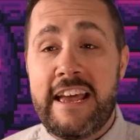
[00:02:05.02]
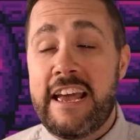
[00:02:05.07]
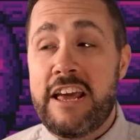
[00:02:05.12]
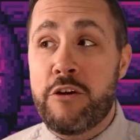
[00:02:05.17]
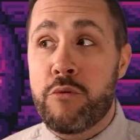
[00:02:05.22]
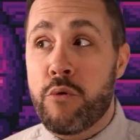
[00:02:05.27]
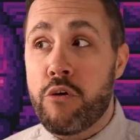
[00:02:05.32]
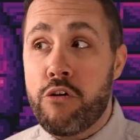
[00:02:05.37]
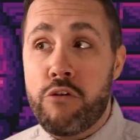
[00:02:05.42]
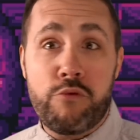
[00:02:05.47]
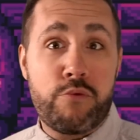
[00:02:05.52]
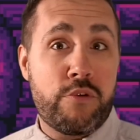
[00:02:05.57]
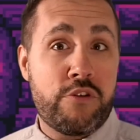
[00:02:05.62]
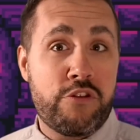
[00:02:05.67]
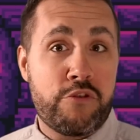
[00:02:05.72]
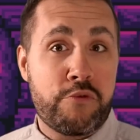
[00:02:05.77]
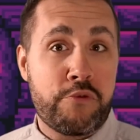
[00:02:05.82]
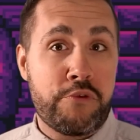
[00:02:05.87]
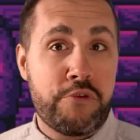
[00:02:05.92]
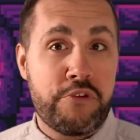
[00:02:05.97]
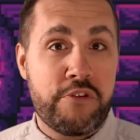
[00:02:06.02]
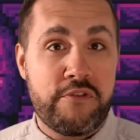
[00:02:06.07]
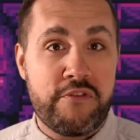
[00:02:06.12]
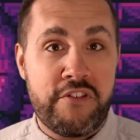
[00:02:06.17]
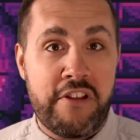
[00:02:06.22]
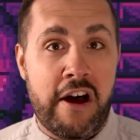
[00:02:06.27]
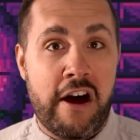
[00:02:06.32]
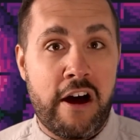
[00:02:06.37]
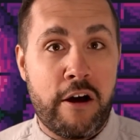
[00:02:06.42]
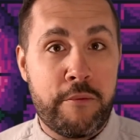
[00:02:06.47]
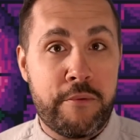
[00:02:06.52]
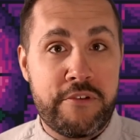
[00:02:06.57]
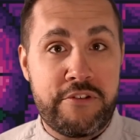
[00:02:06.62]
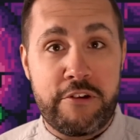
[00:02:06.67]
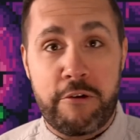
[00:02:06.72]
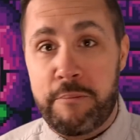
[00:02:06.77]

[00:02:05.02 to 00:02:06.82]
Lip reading: In a world where the rule of law was